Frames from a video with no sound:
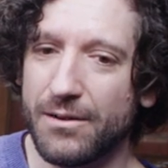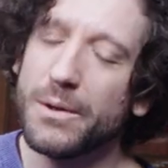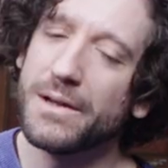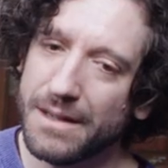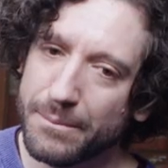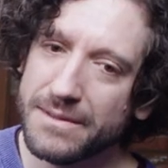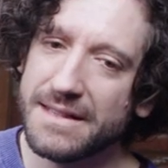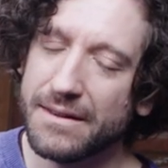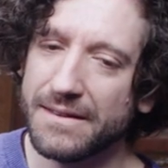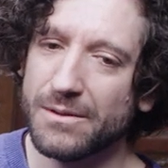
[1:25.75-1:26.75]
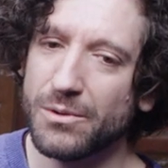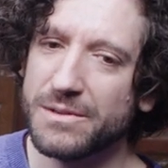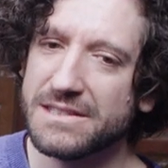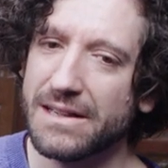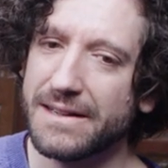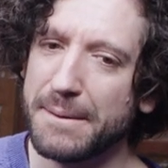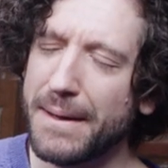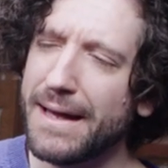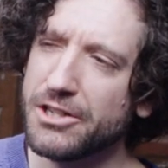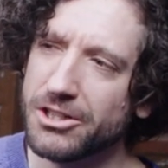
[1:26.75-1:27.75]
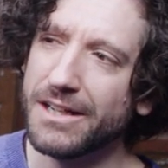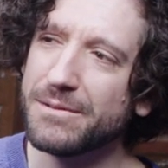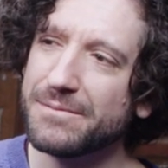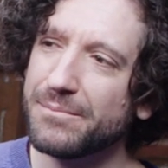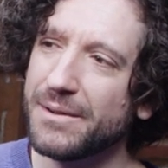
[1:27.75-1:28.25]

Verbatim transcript: although Columbus did think the world was slightly pear-shaped,